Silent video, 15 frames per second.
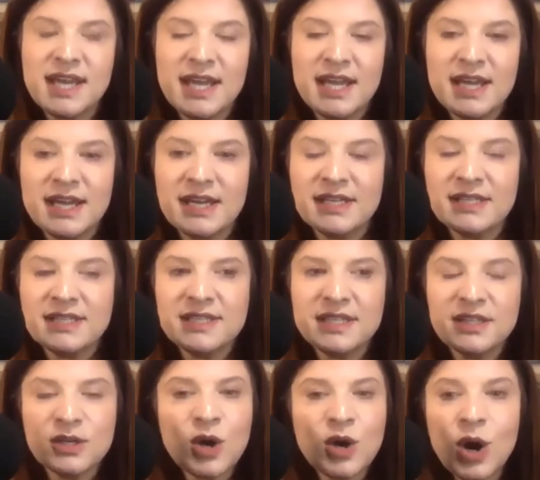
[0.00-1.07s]
And
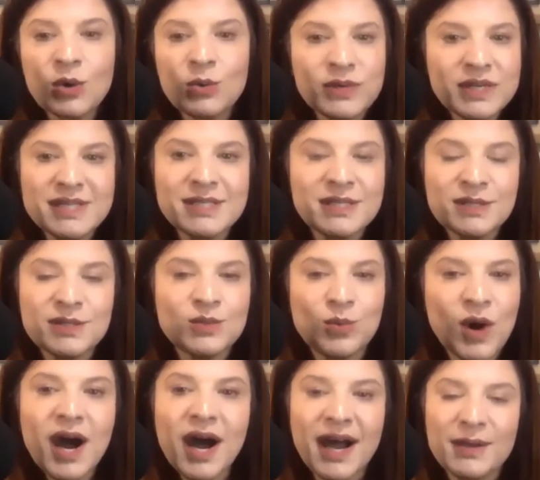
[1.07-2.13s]
there are reasons
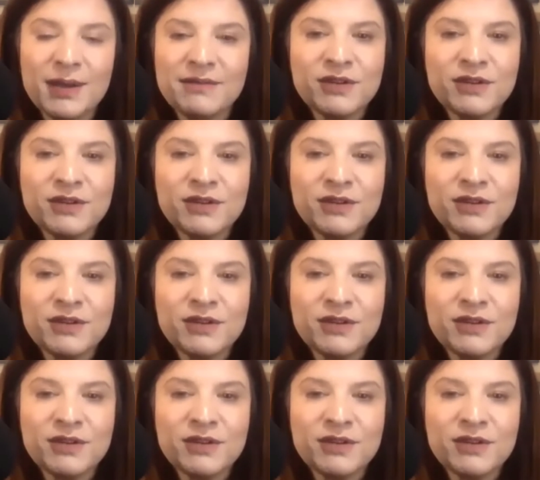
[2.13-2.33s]
why.